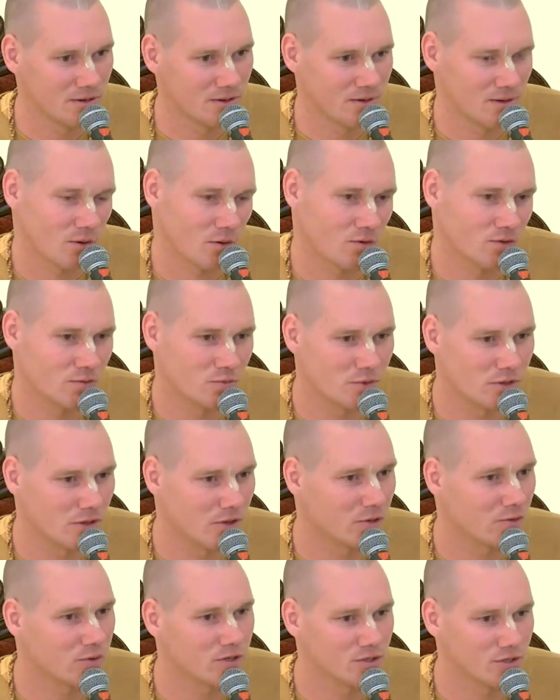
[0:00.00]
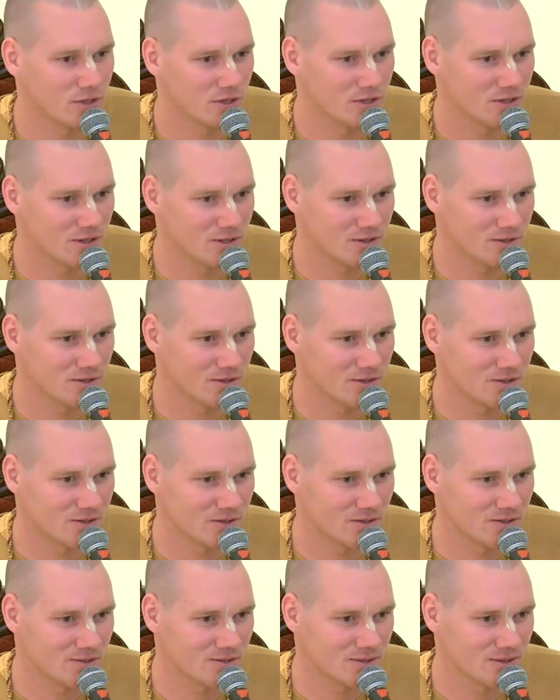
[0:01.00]
Ultimately, Krishna doesn't
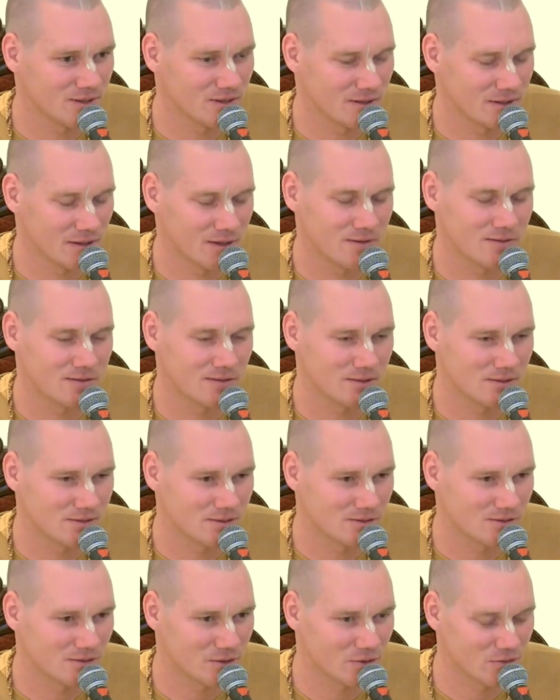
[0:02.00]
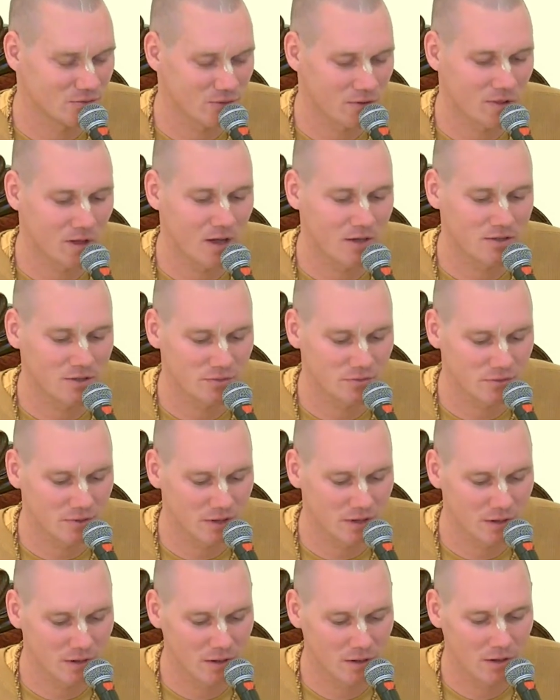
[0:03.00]
exist. This is their philosophy.
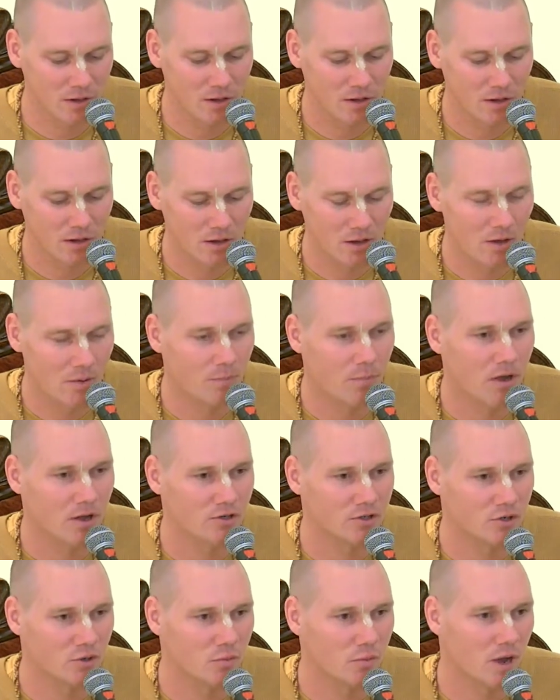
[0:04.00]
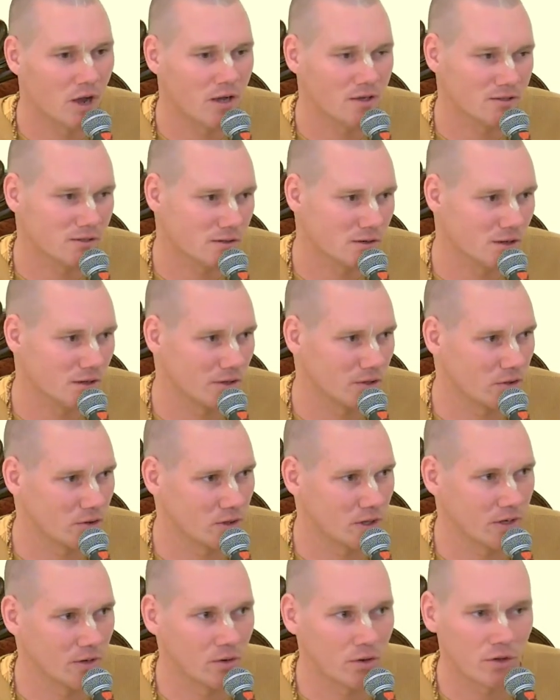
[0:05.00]
Panchopasana, you
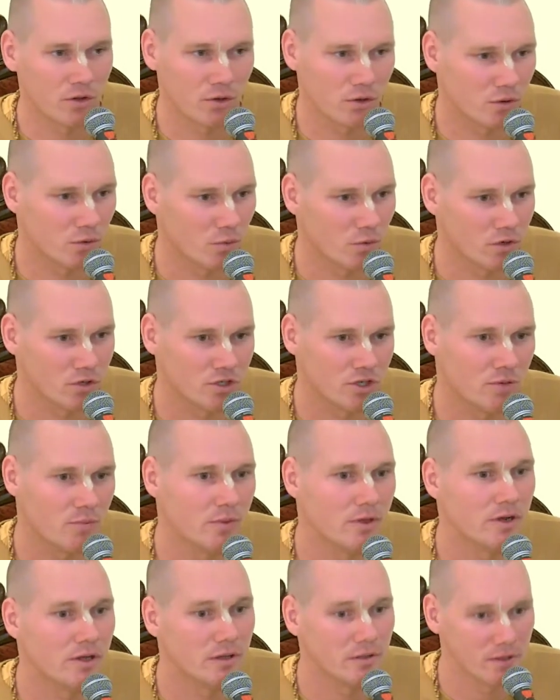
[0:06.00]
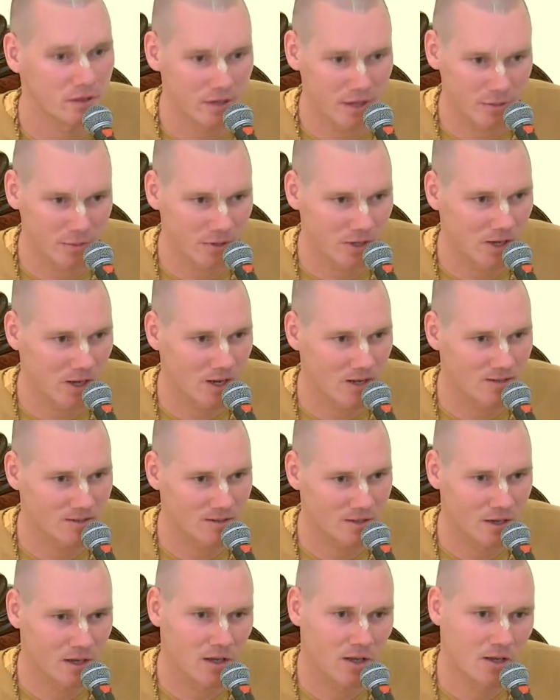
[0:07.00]
can worship any of the demigods,
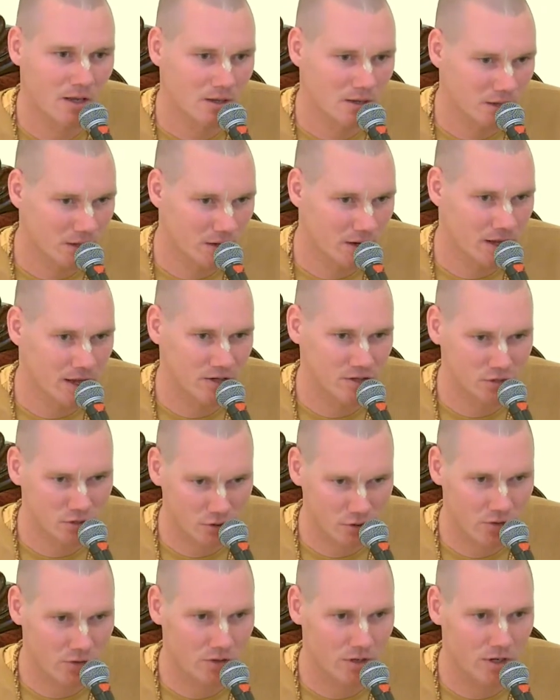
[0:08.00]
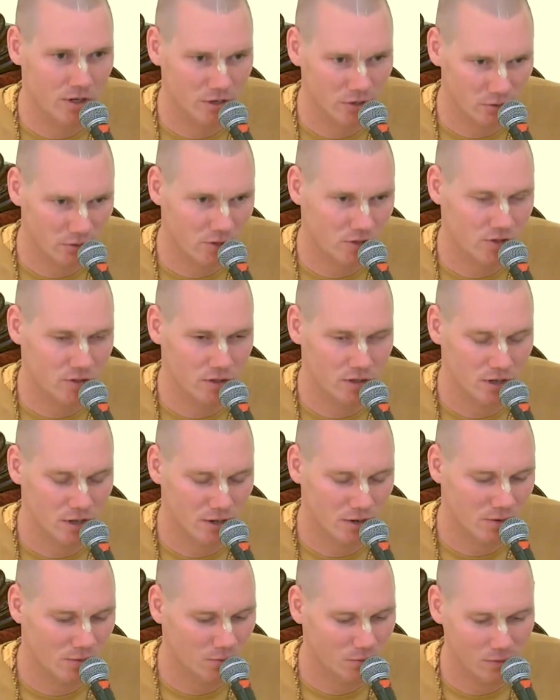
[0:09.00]
Ganesh, Durga,
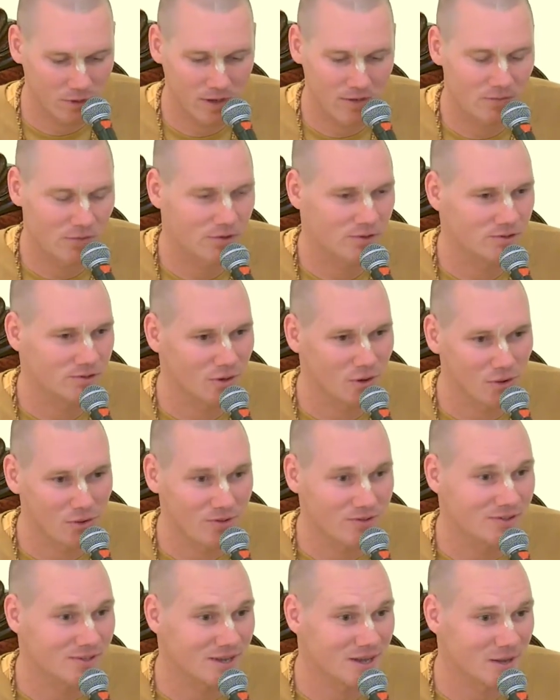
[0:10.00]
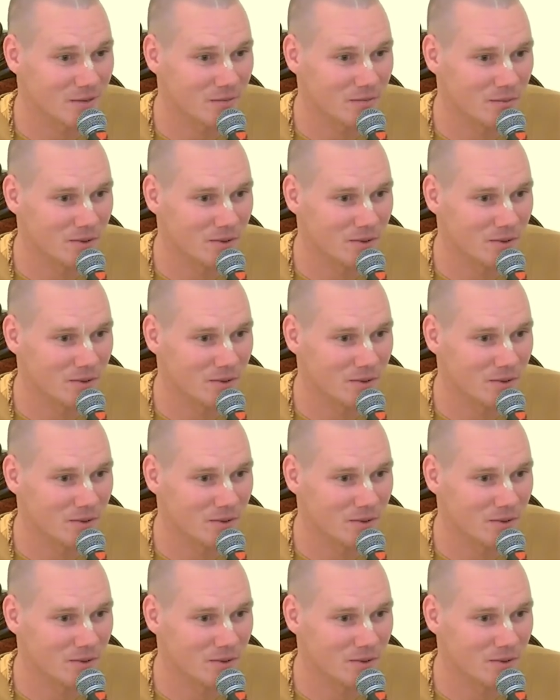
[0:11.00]
Krishna, whatever. It's all the same,